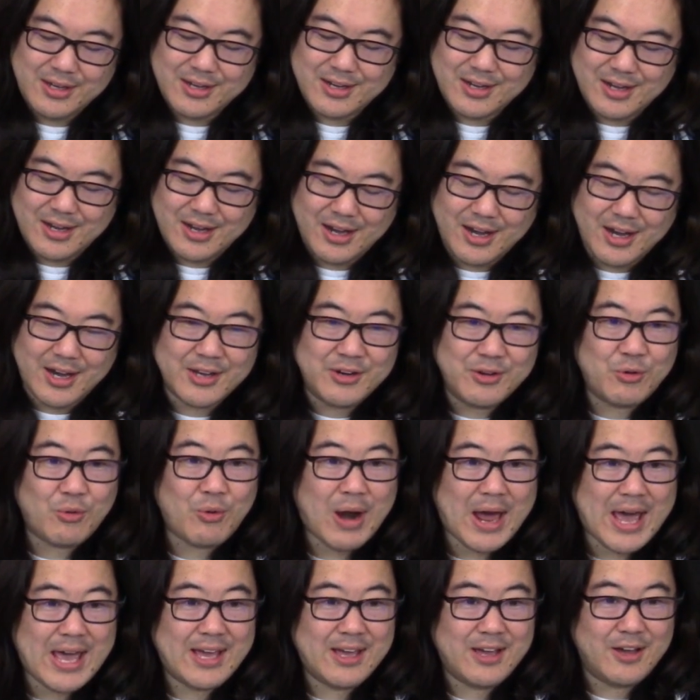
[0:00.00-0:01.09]
uh,
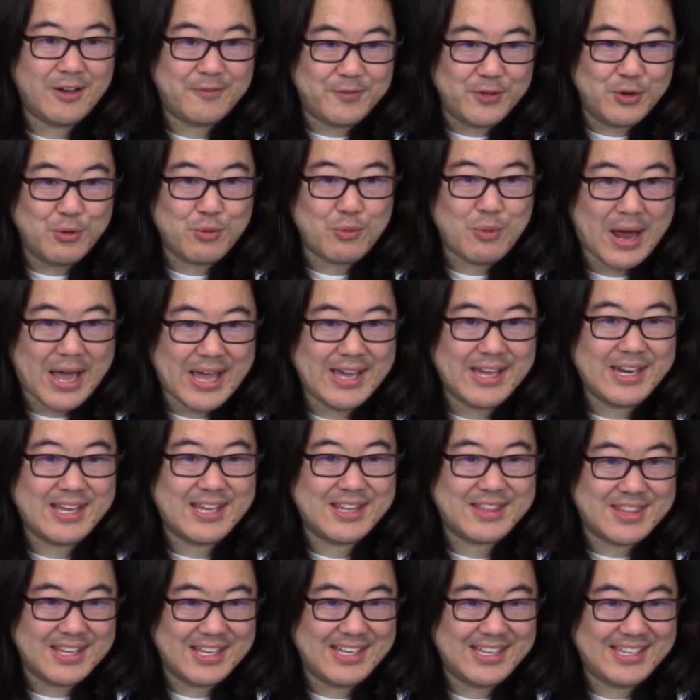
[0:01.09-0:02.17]
unriot a few
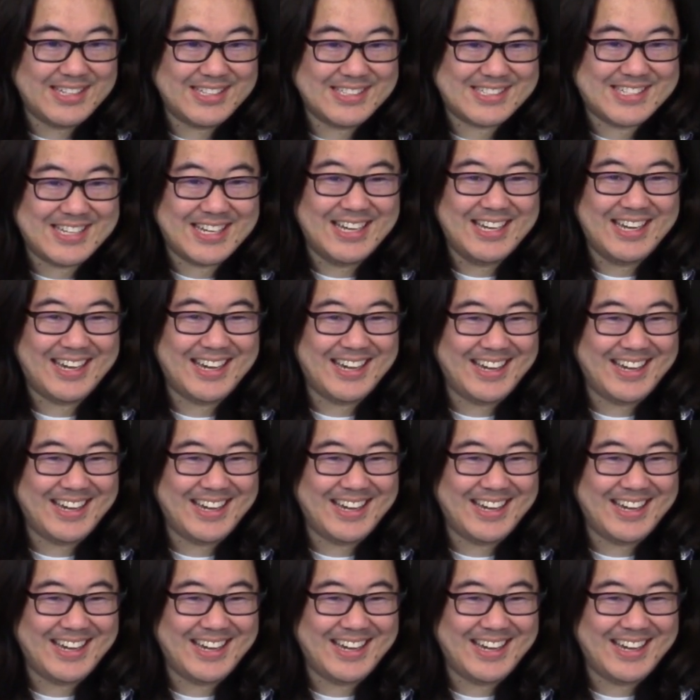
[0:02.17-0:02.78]
rioty things.